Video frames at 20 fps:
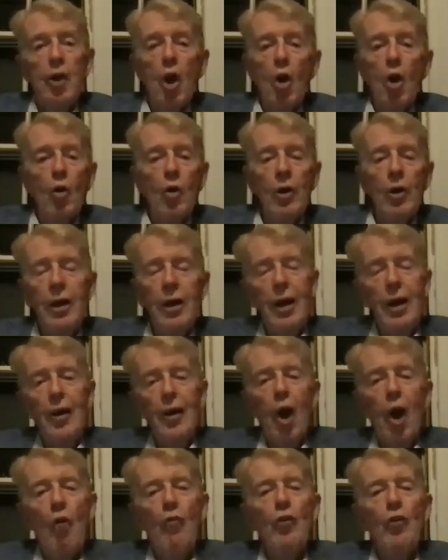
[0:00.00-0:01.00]
oh,
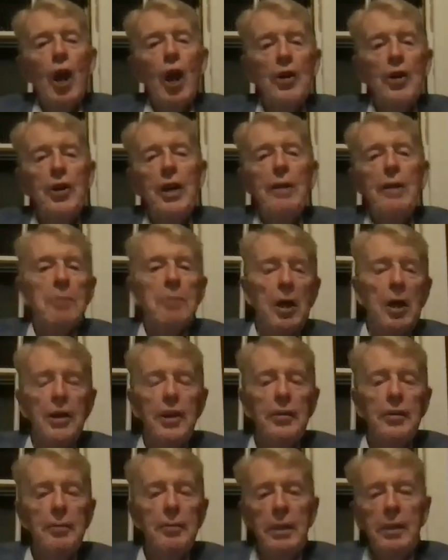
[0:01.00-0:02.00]
over our dead
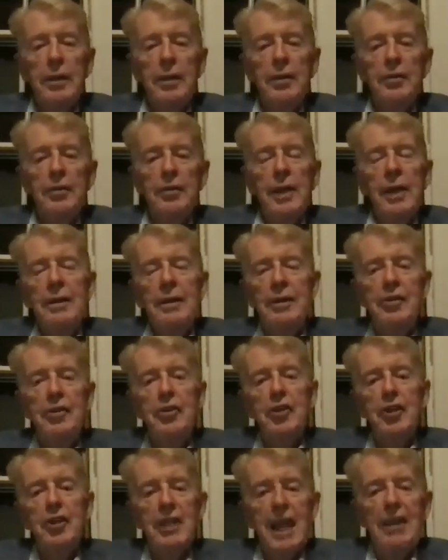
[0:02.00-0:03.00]
bodies, because this
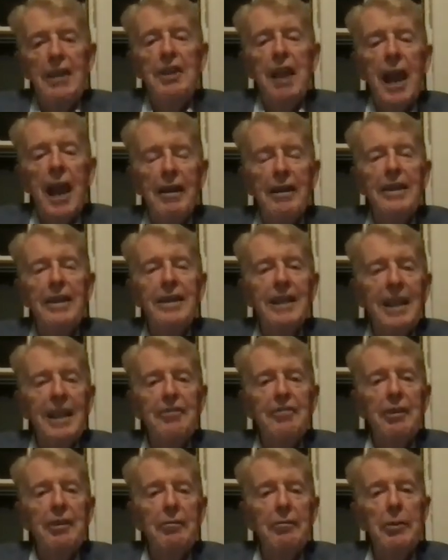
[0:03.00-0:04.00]
is highly
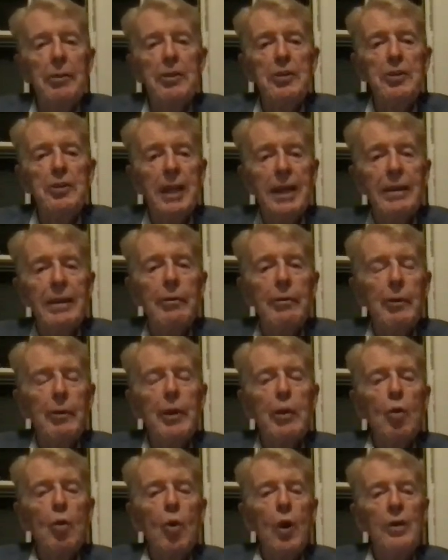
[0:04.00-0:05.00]
classified information. We
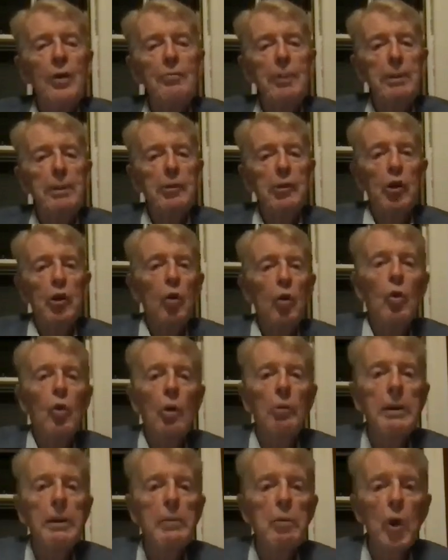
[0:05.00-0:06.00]
don't want people to know
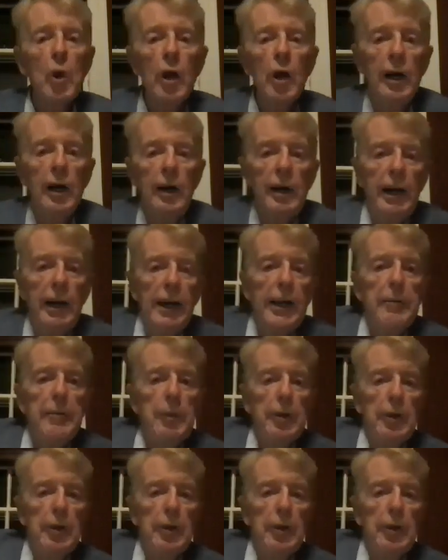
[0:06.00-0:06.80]
where we were at any